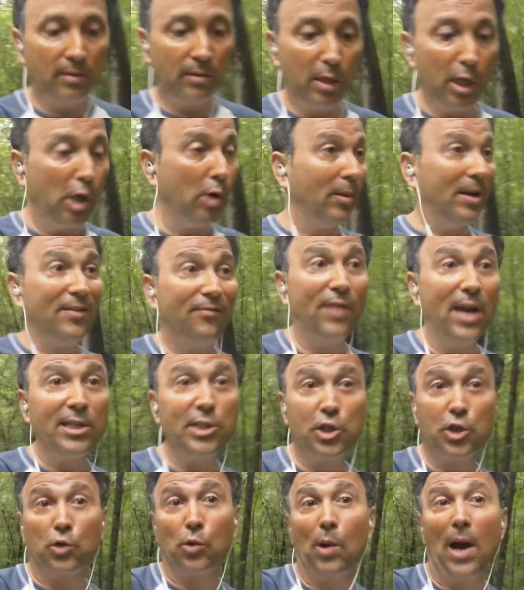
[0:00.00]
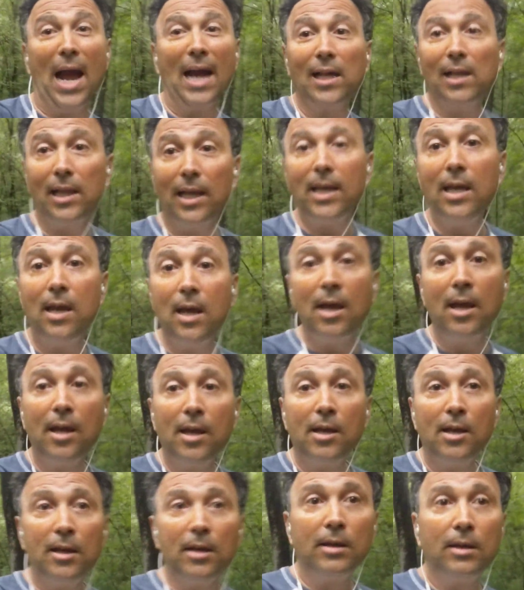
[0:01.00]
invest directly.
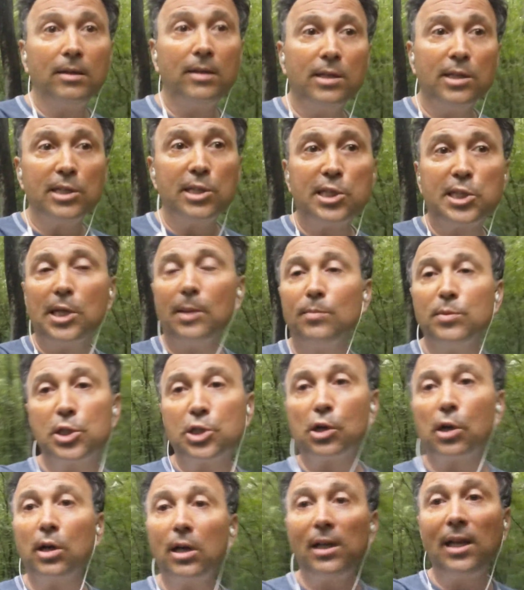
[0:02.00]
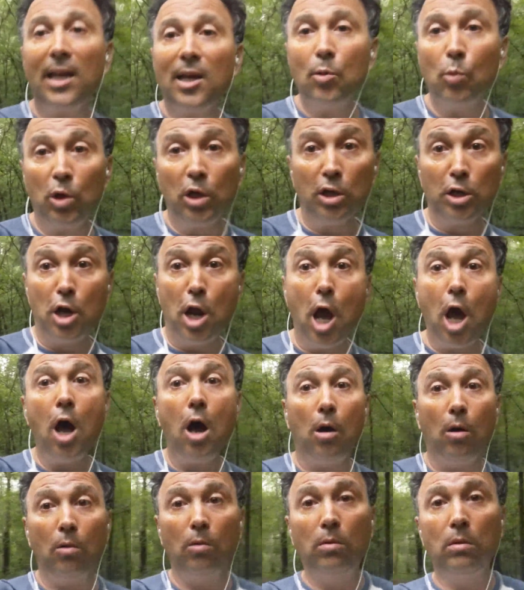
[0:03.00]
Some certainly will
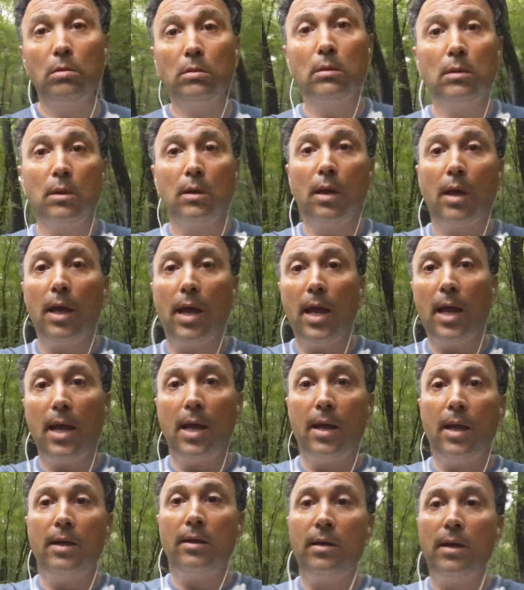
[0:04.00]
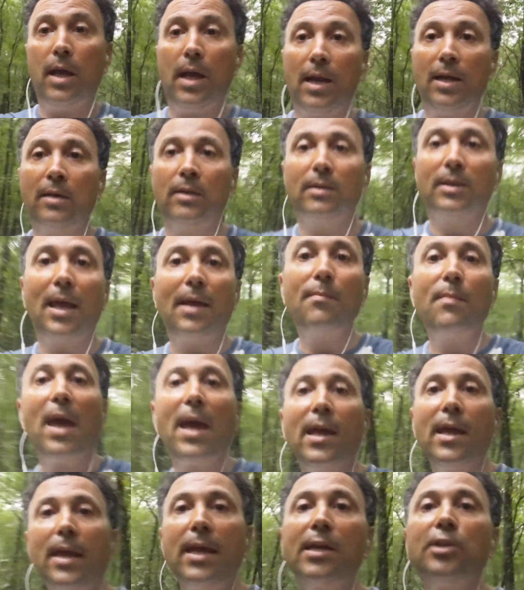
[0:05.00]
know, and they
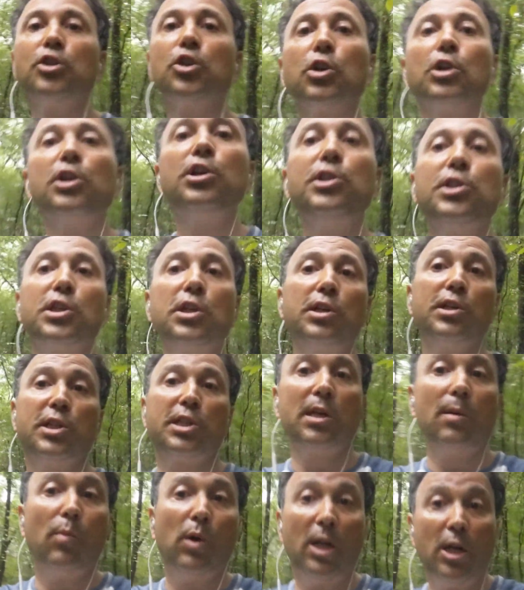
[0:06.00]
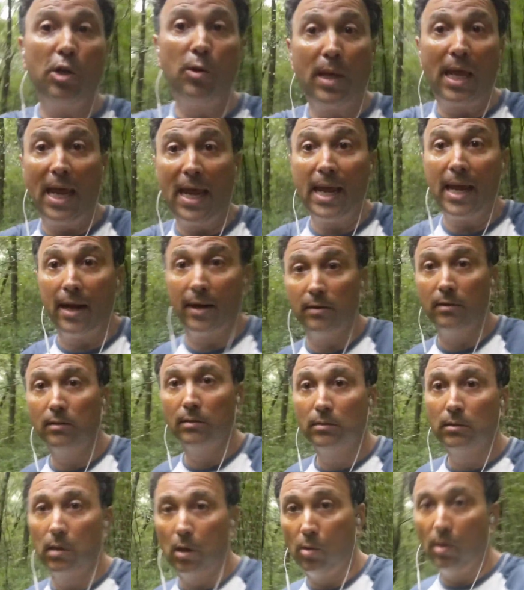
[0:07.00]
may introduce you to someone who can.
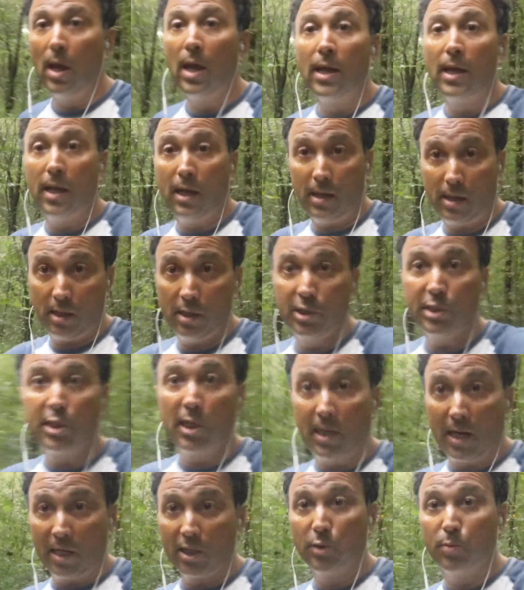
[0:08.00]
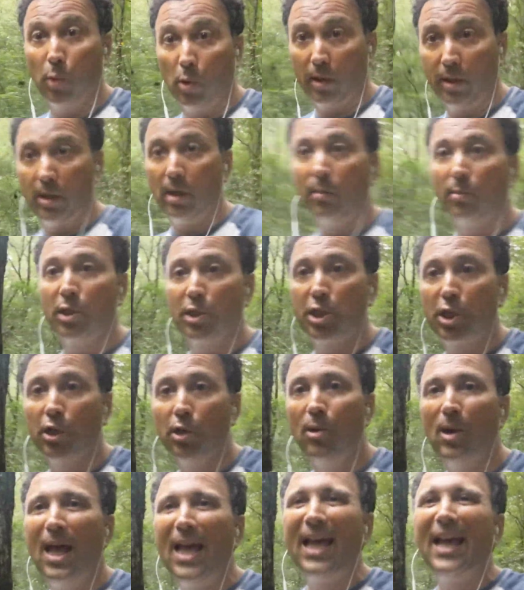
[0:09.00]
Oh, here's the next point. Number
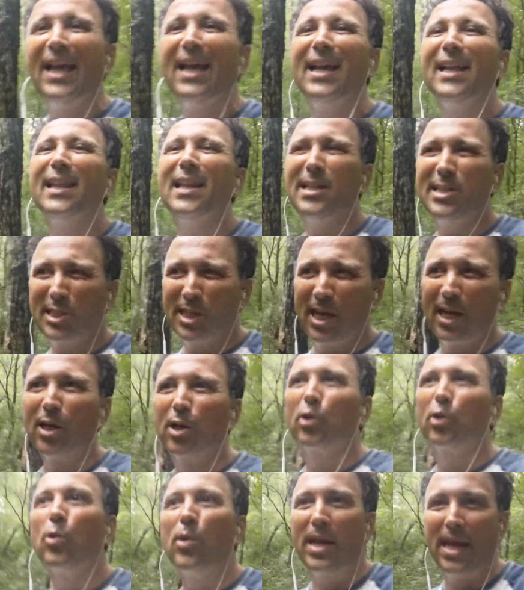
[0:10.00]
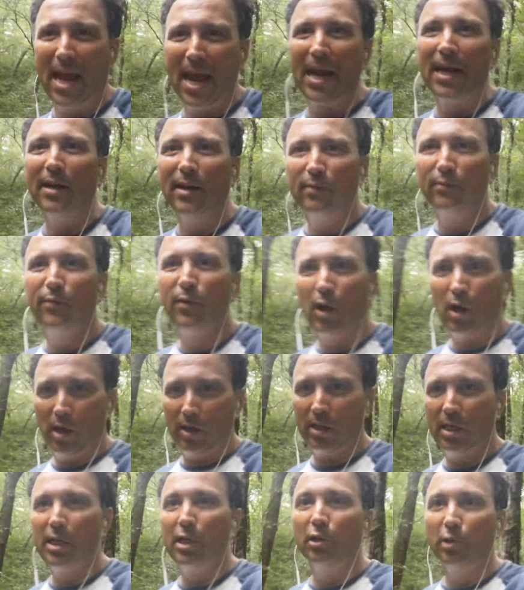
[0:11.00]
2, let's get creative
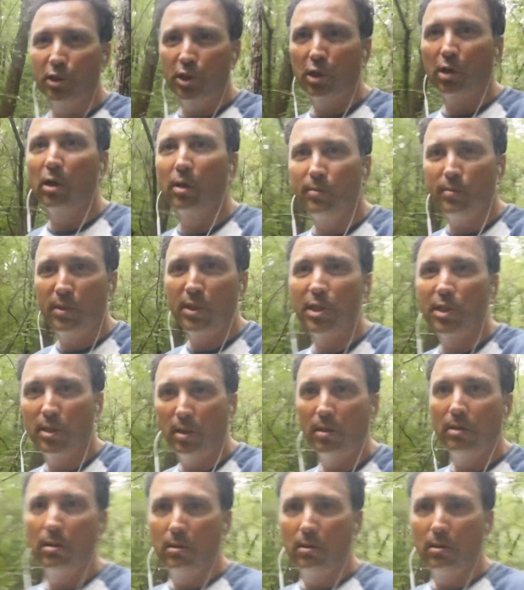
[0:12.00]
on deal terms,